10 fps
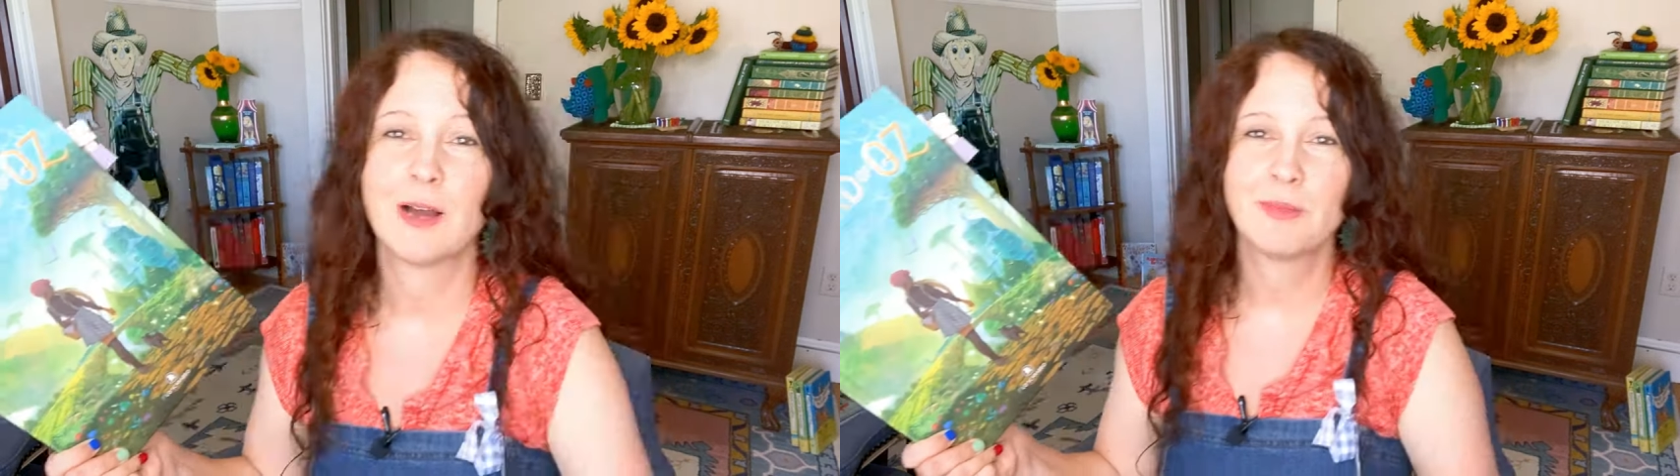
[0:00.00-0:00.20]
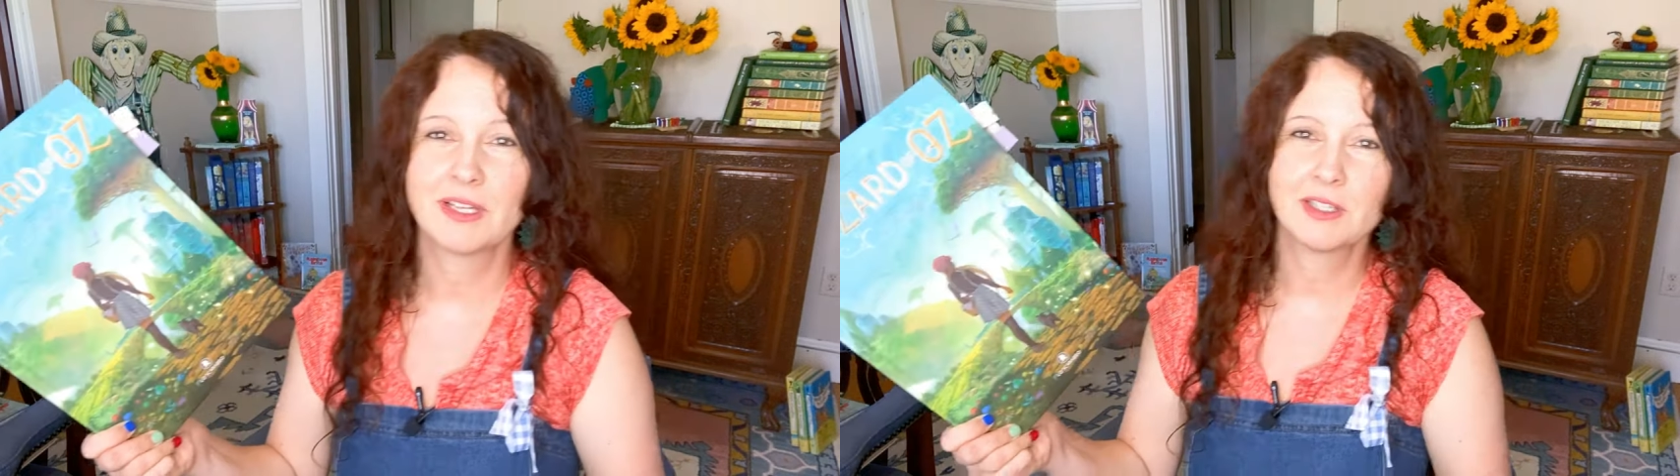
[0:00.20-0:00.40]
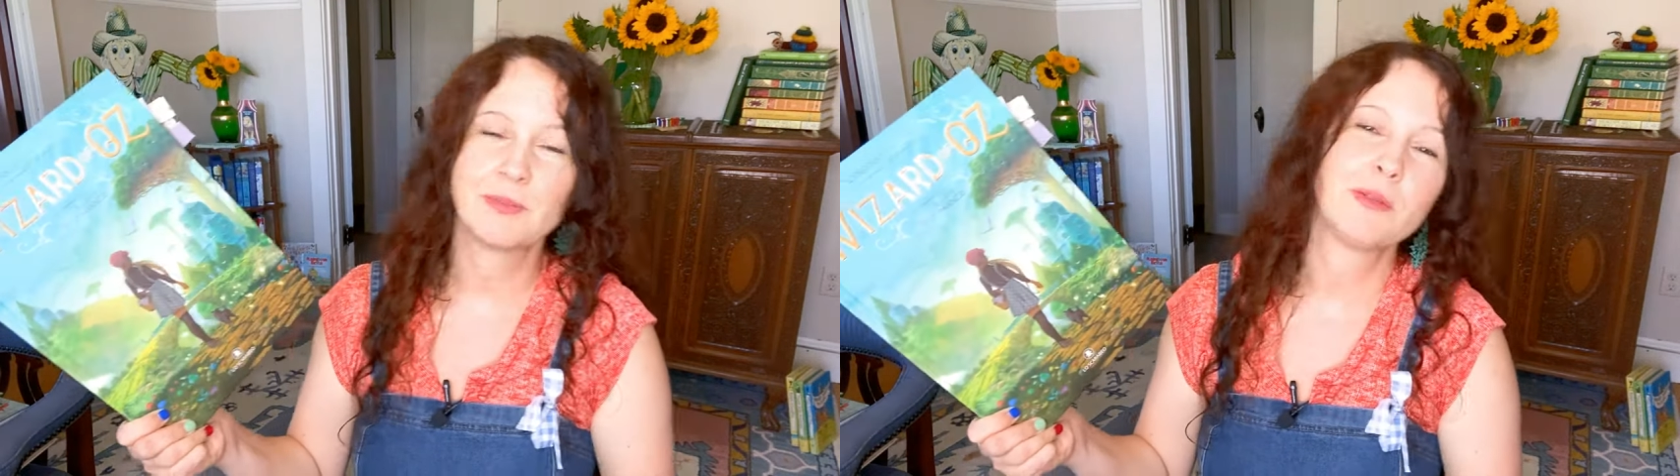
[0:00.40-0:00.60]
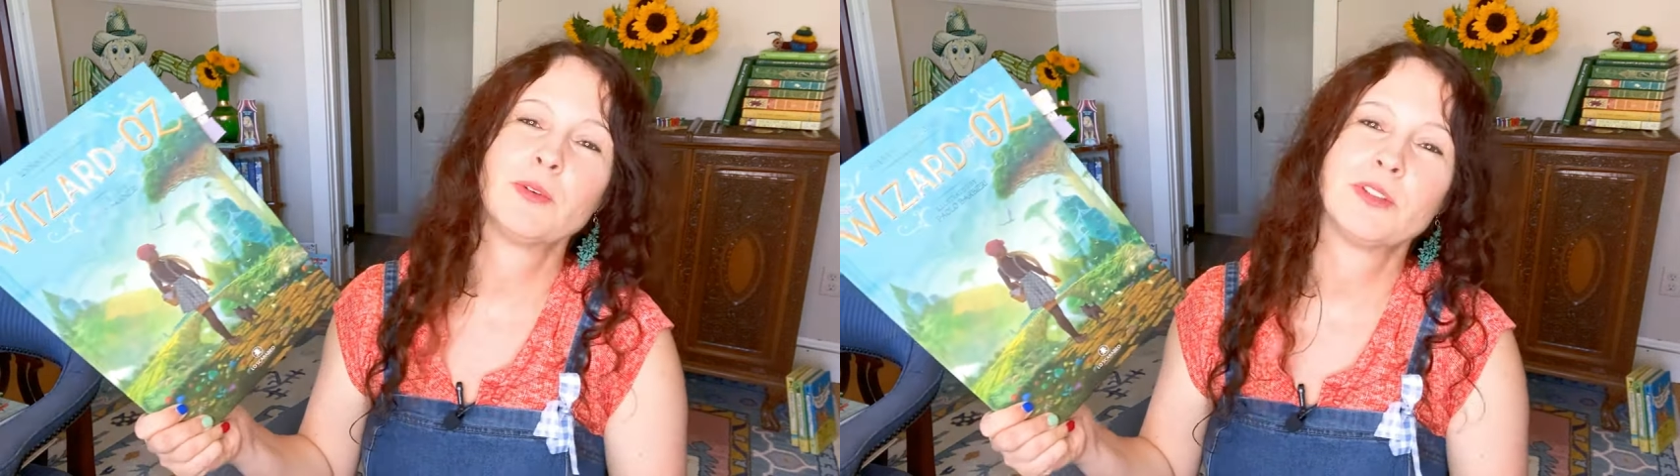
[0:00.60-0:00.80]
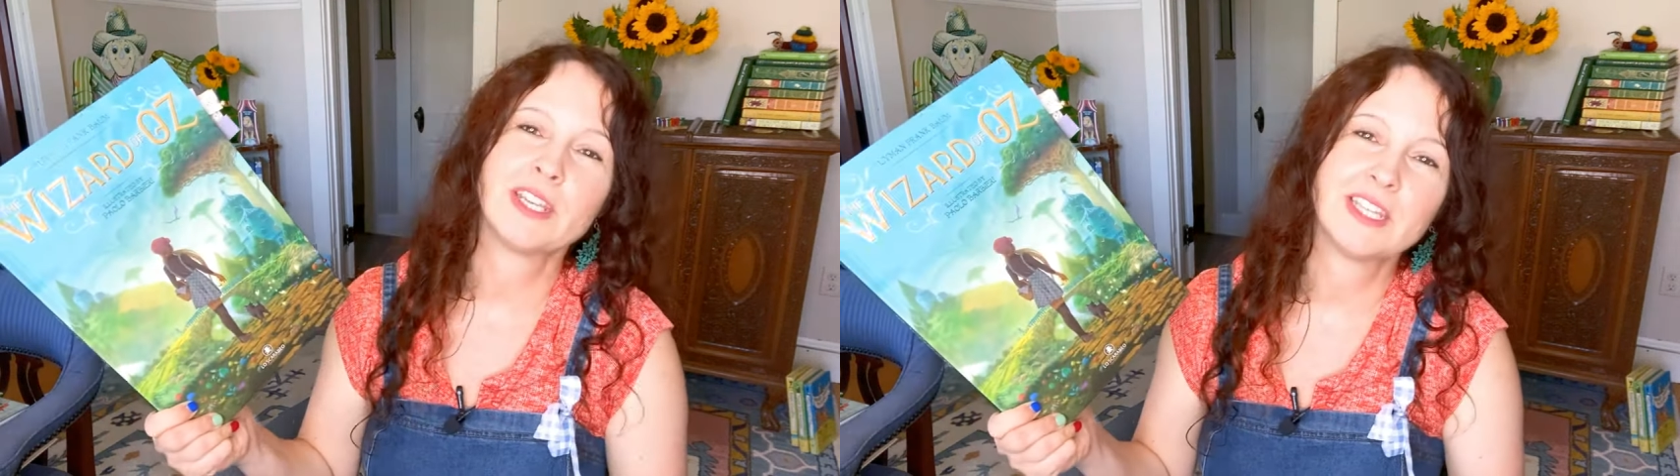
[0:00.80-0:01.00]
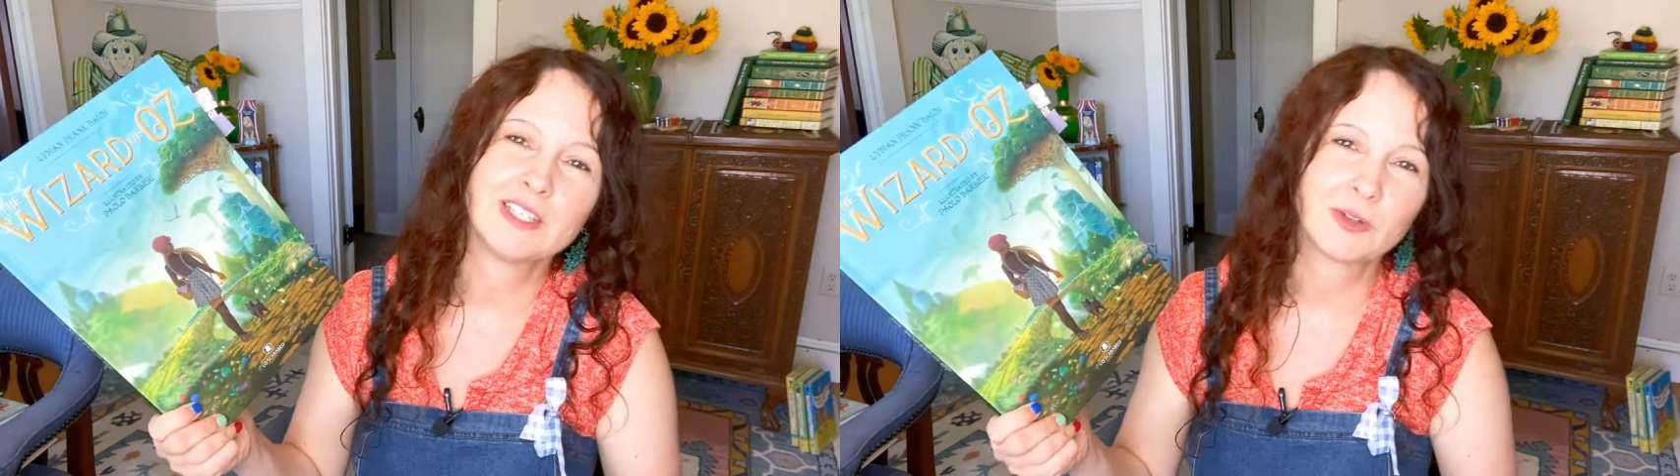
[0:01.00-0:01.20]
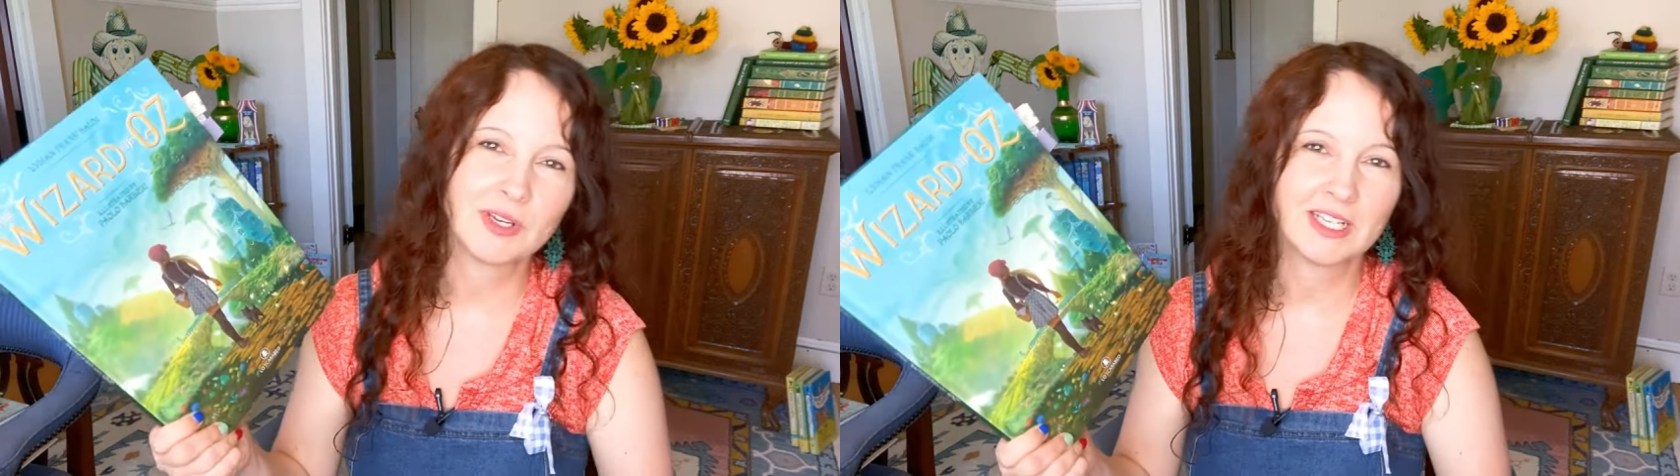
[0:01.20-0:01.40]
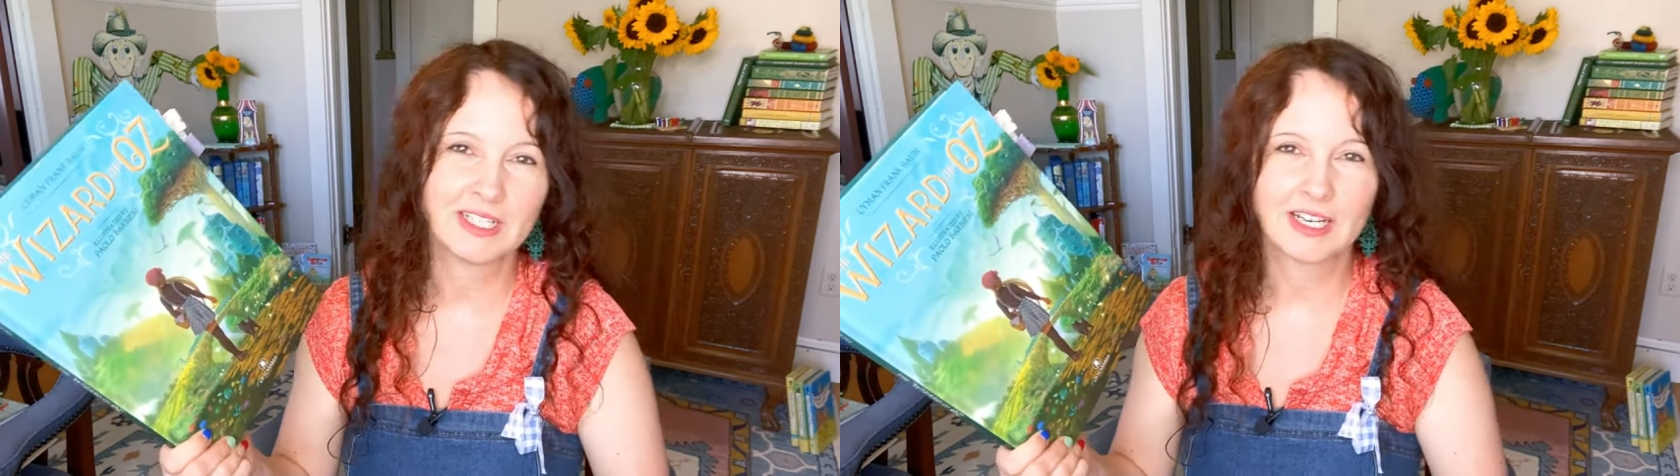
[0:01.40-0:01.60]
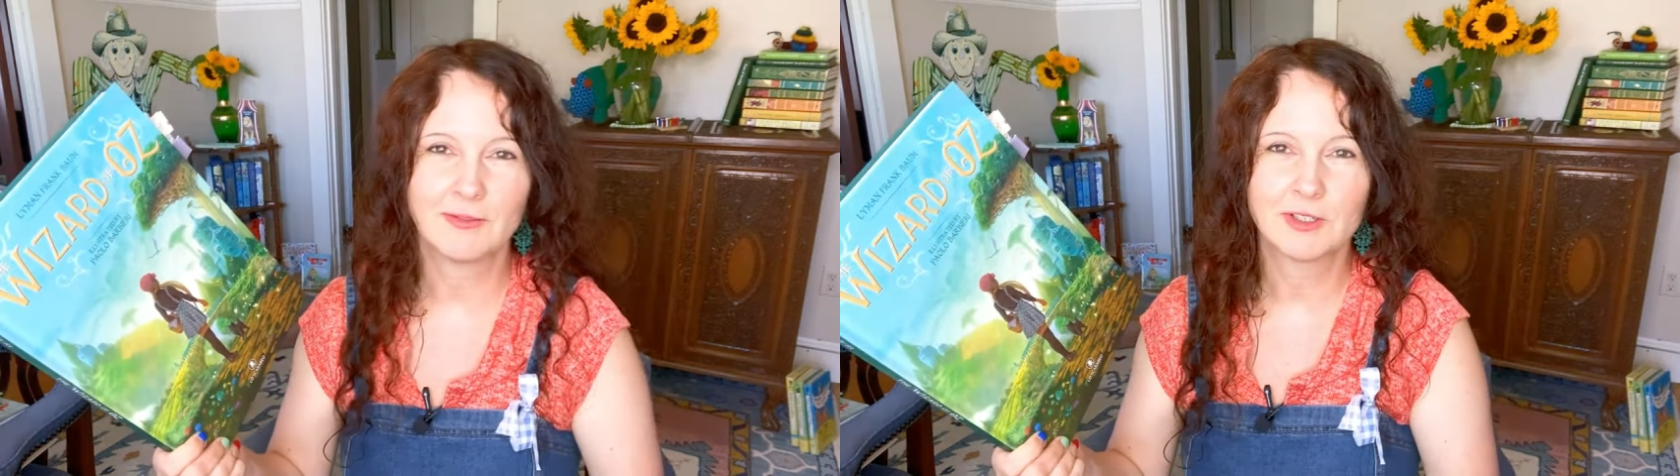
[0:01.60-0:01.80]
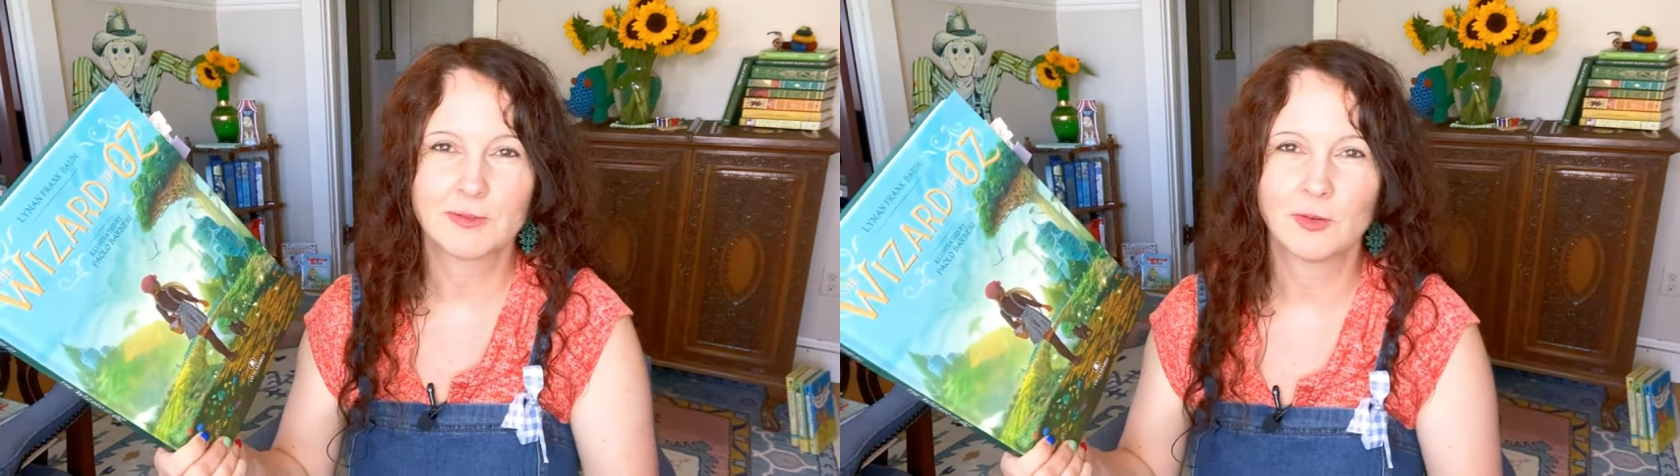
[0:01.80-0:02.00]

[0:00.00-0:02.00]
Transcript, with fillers: Among the people that he's created covers